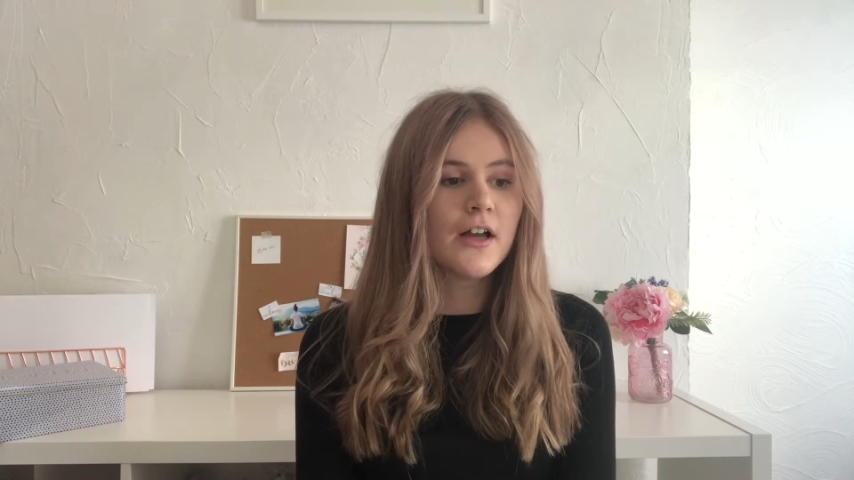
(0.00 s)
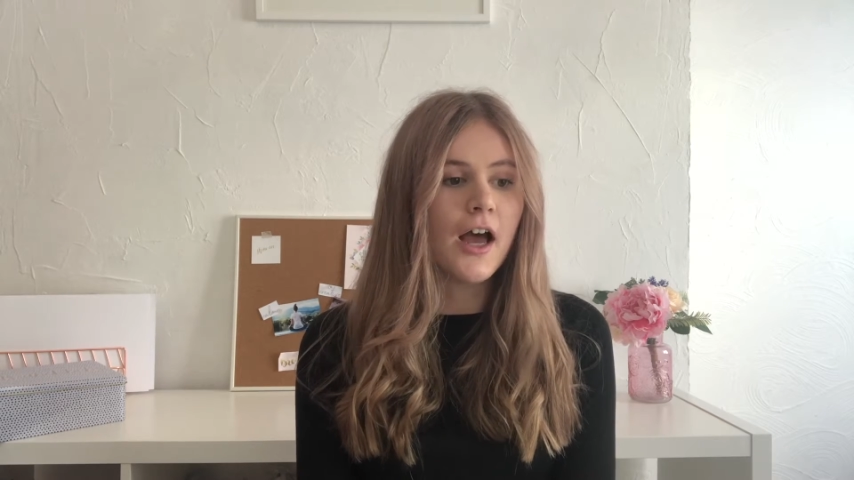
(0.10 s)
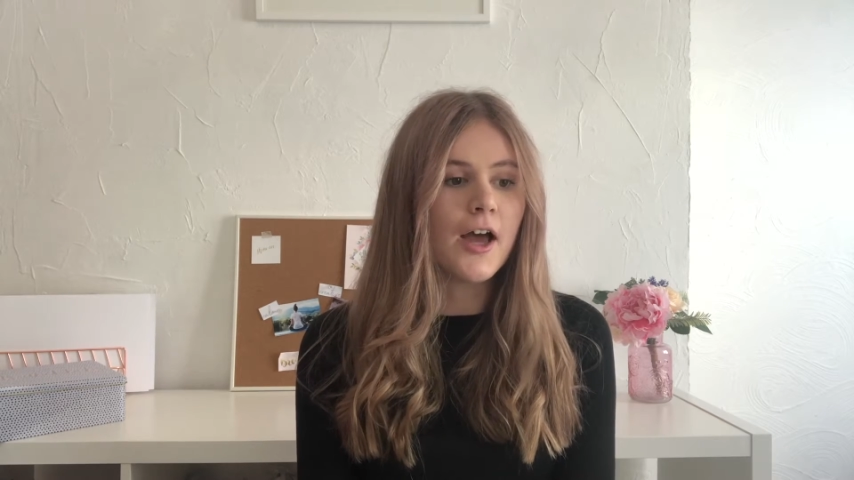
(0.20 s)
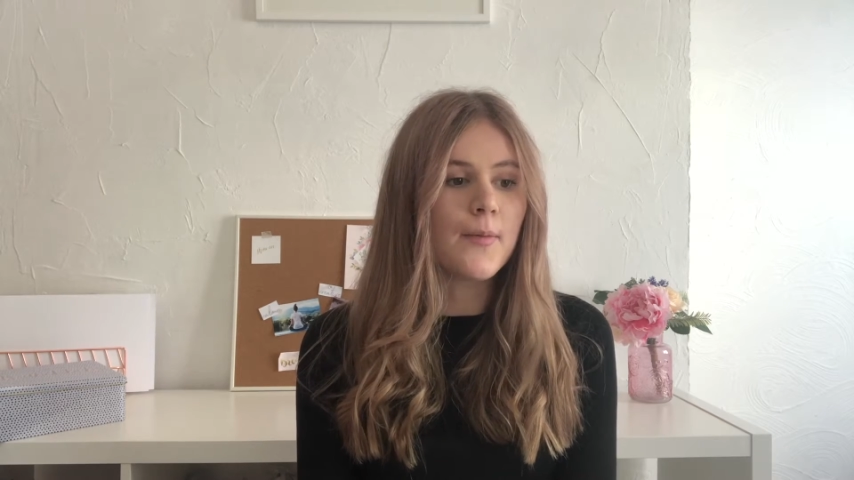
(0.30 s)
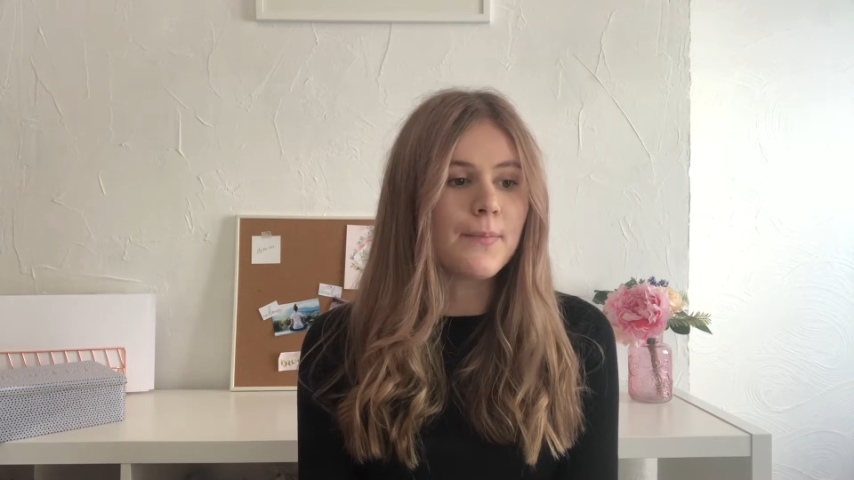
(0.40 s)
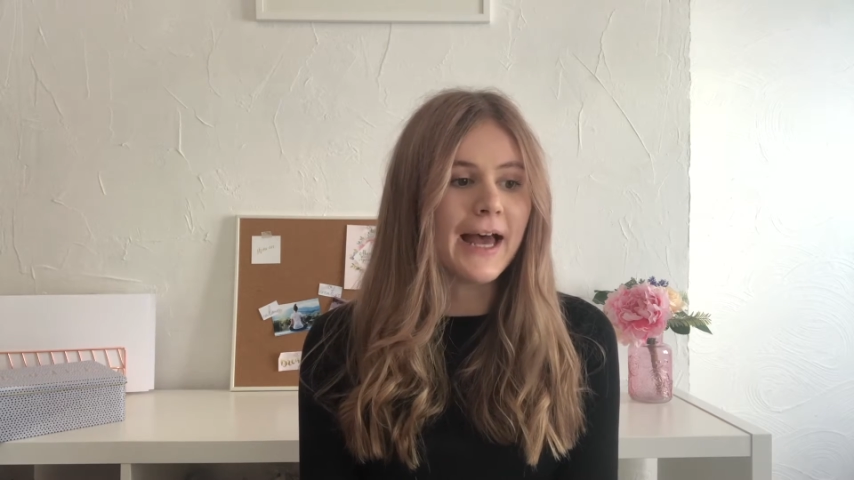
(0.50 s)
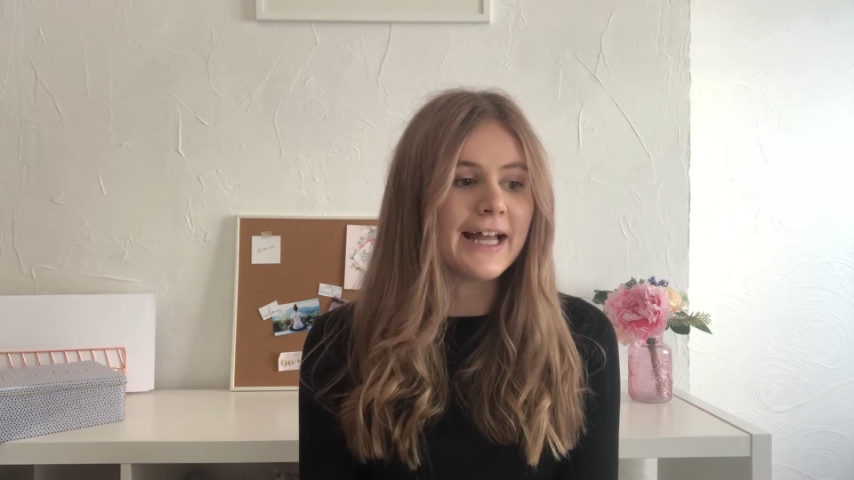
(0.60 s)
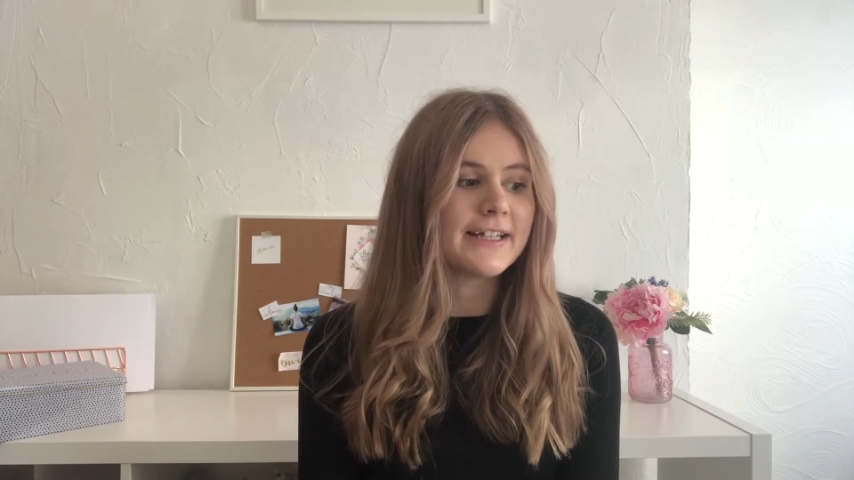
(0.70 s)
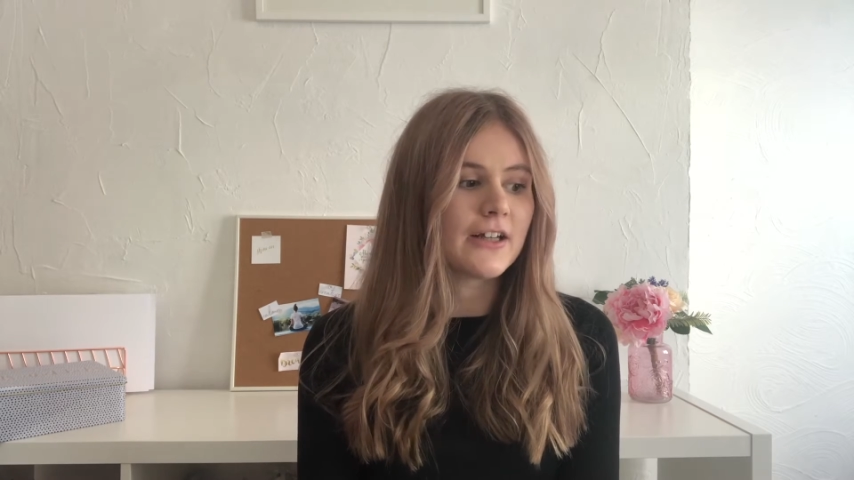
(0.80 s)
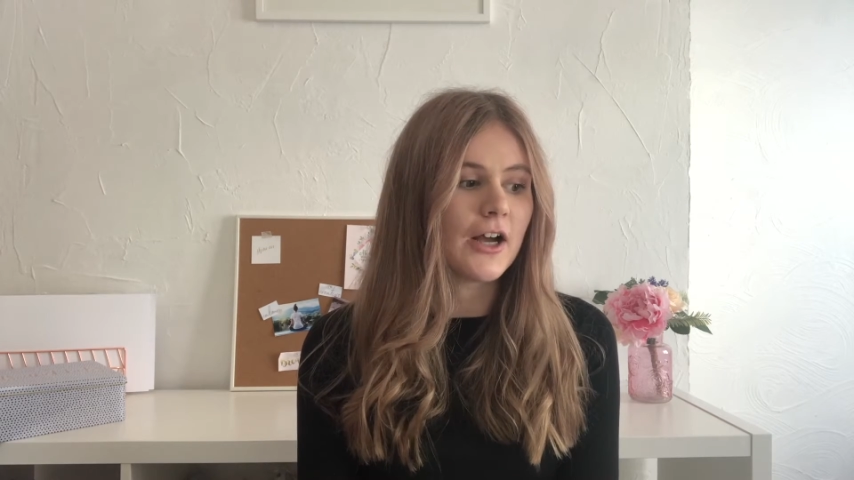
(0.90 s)

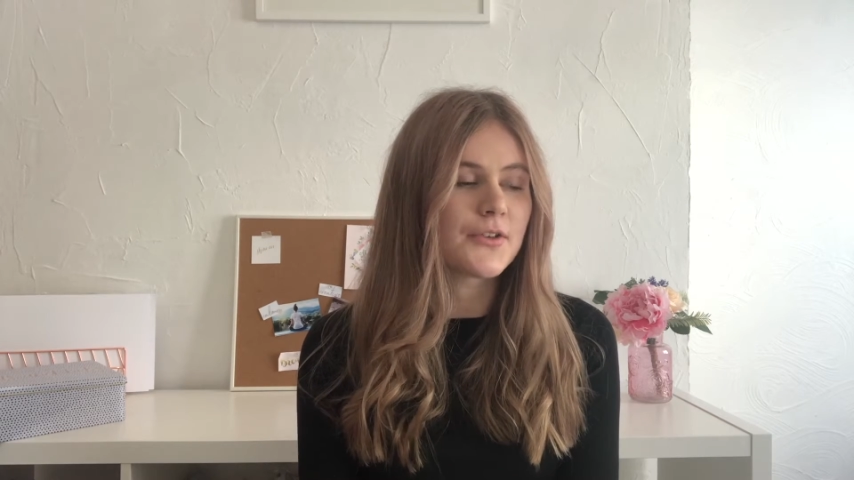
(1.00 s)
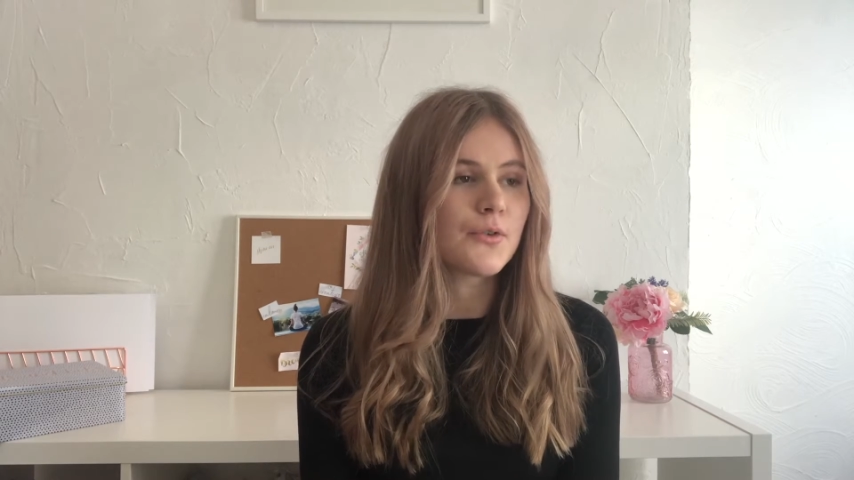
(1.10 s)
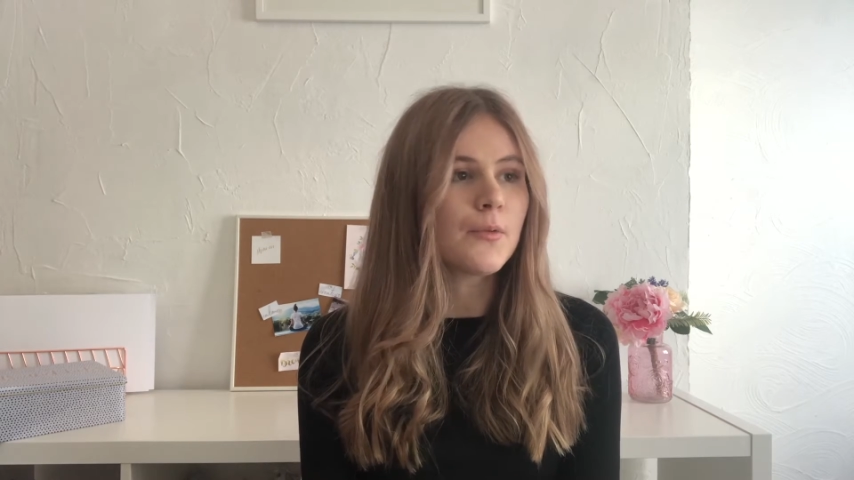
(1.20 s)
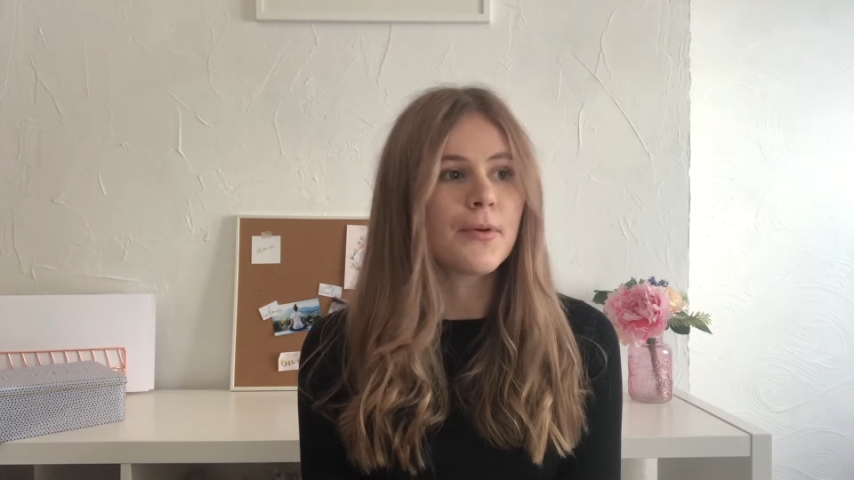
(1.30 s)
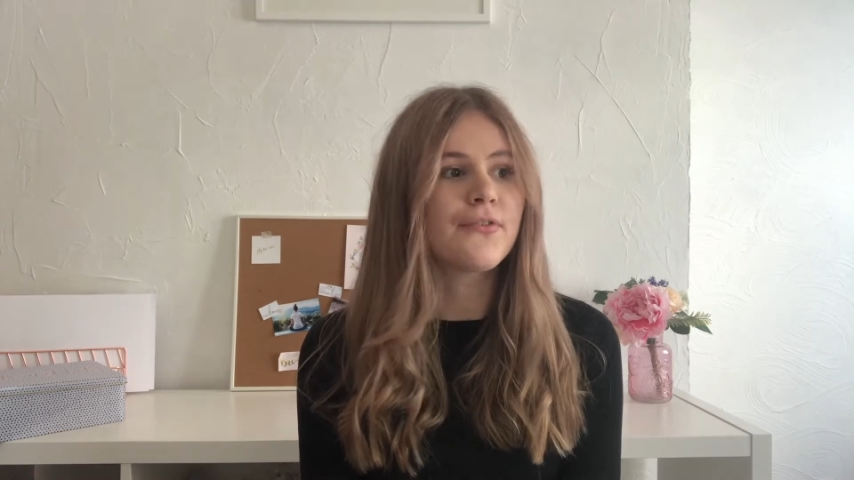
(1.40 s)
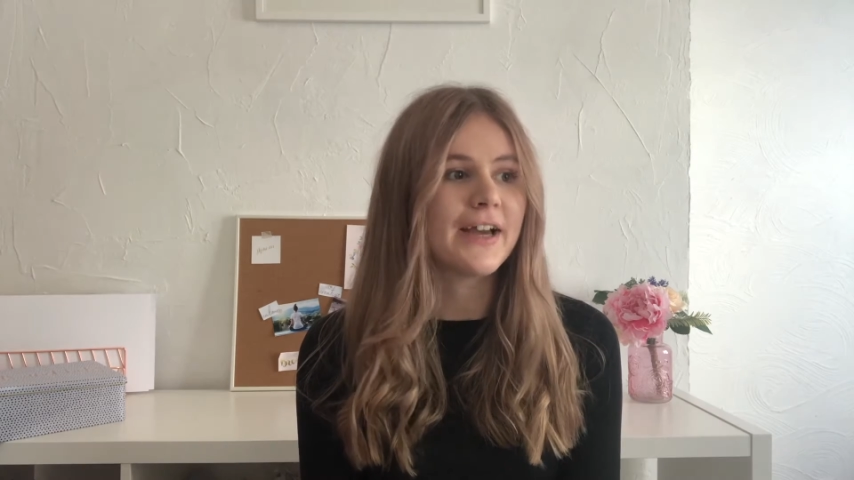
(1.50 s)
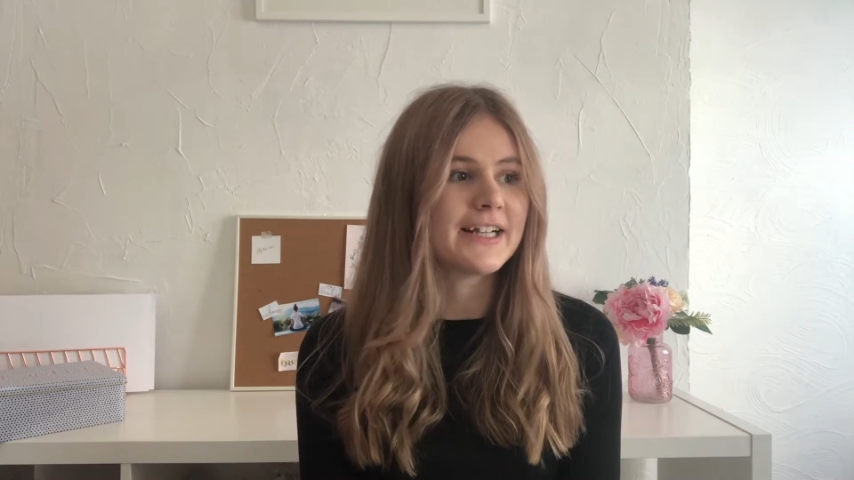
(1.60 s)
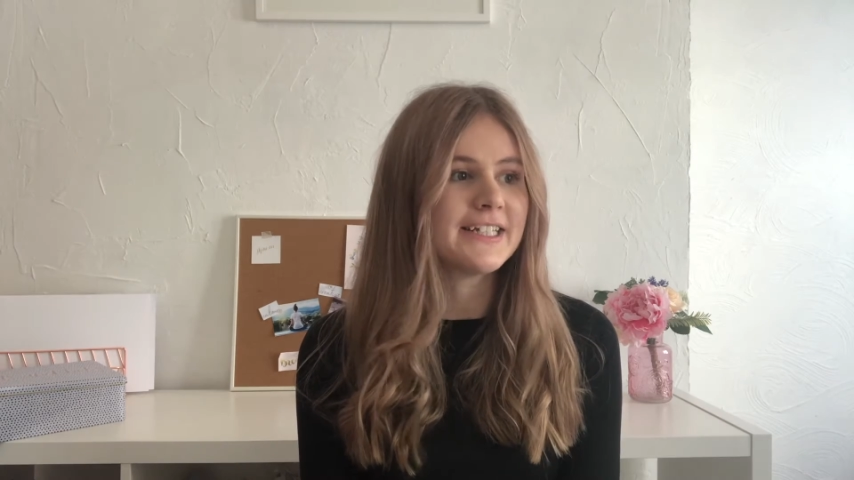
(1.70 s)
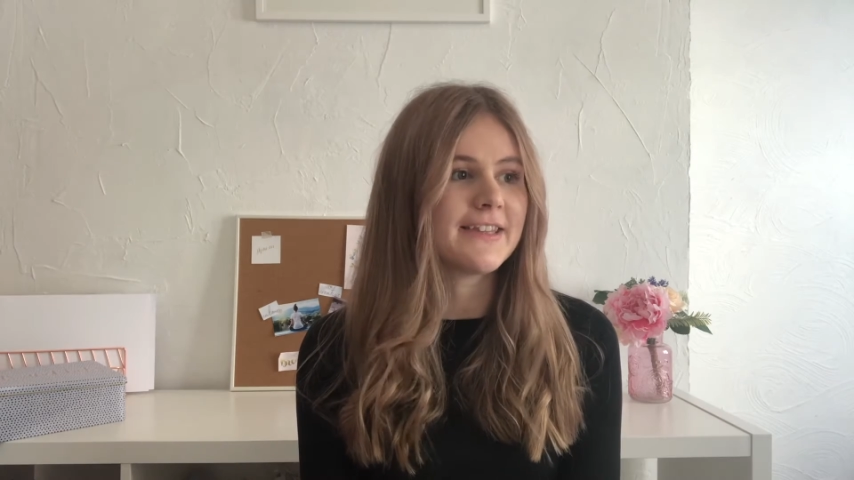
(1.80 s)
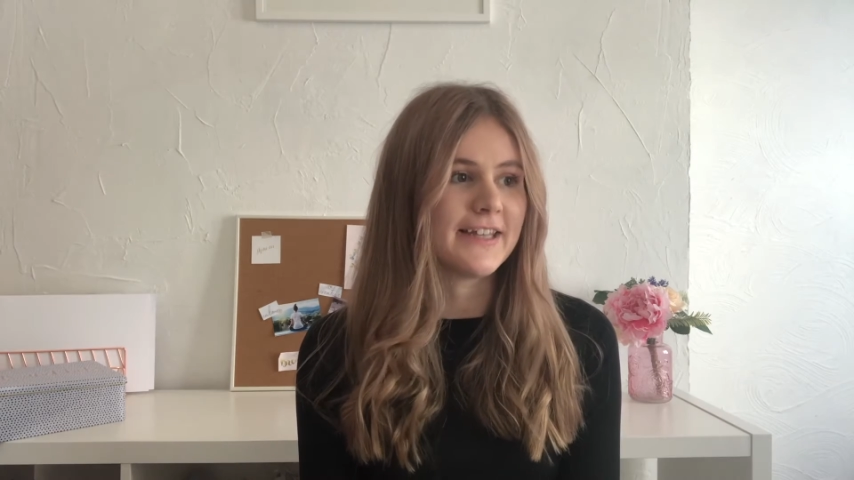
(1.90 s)
And I sort of
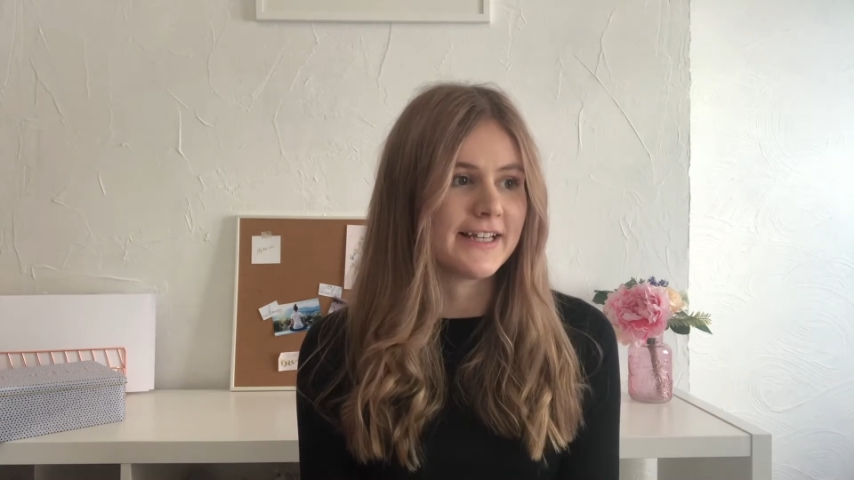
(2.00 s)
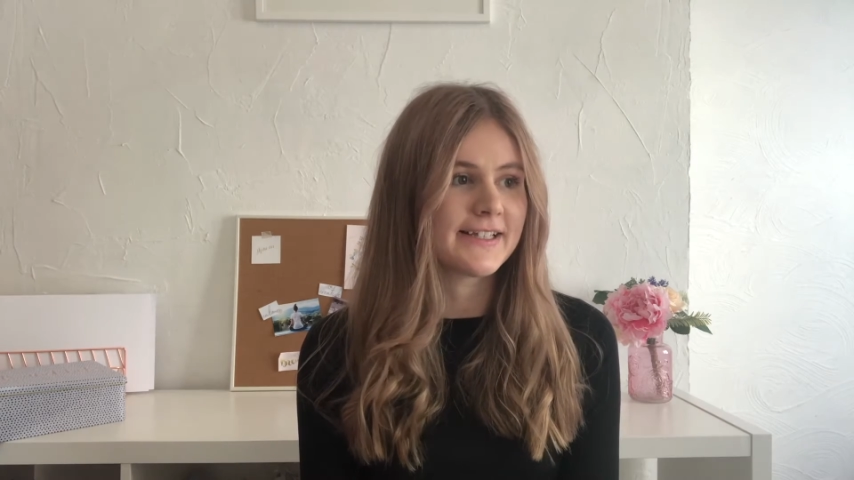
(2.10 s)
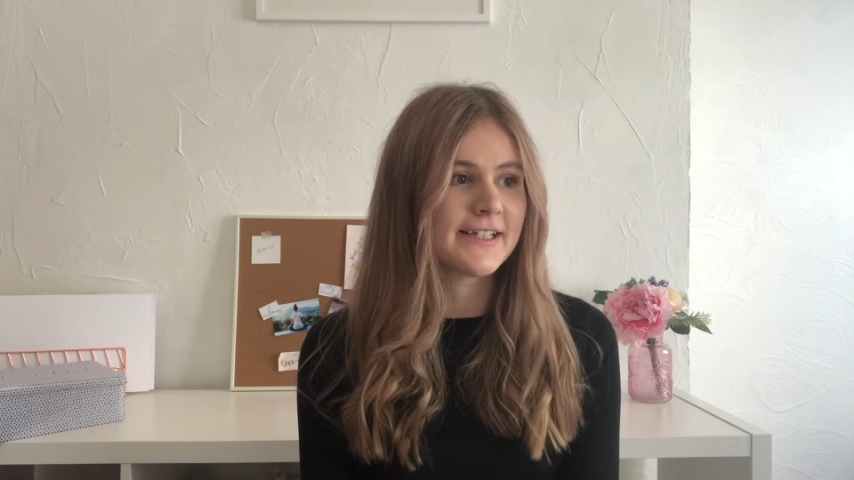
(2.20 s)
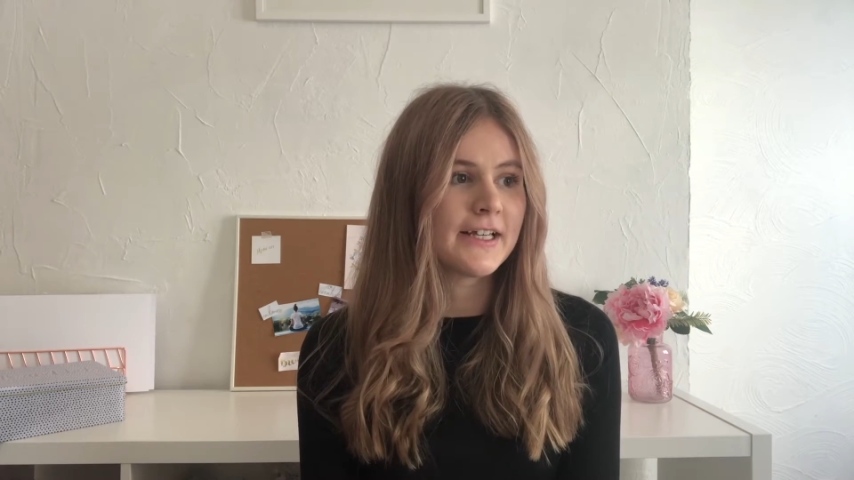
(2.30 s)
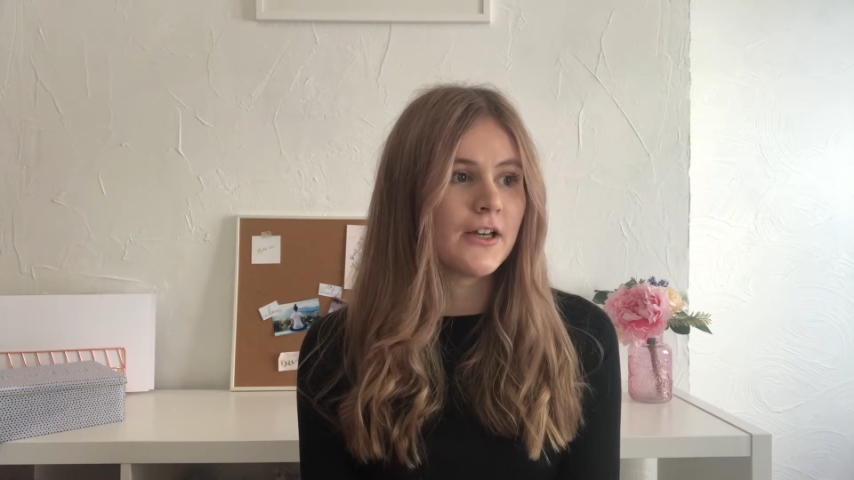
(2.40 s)
perfected this